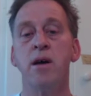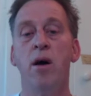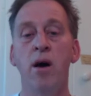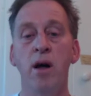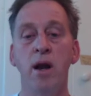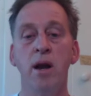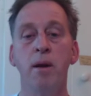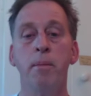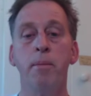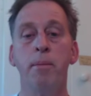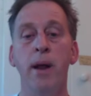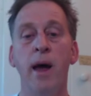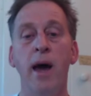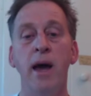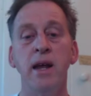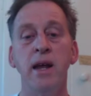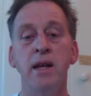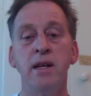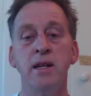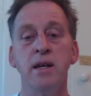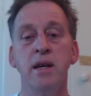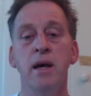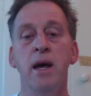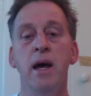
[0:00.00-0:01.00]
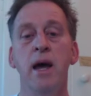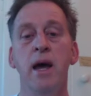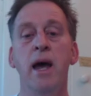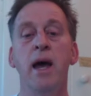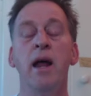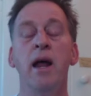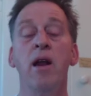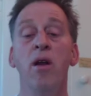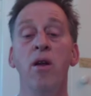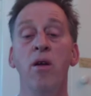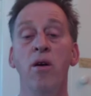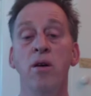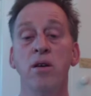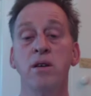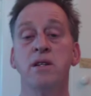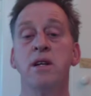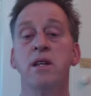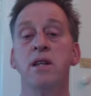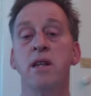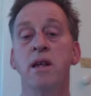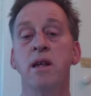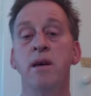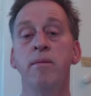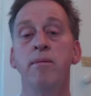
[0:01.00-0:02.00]
on a plate and looked
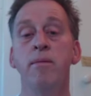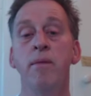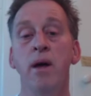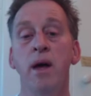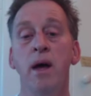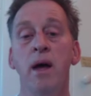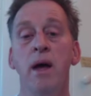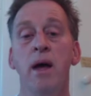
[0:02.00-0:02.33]
at them,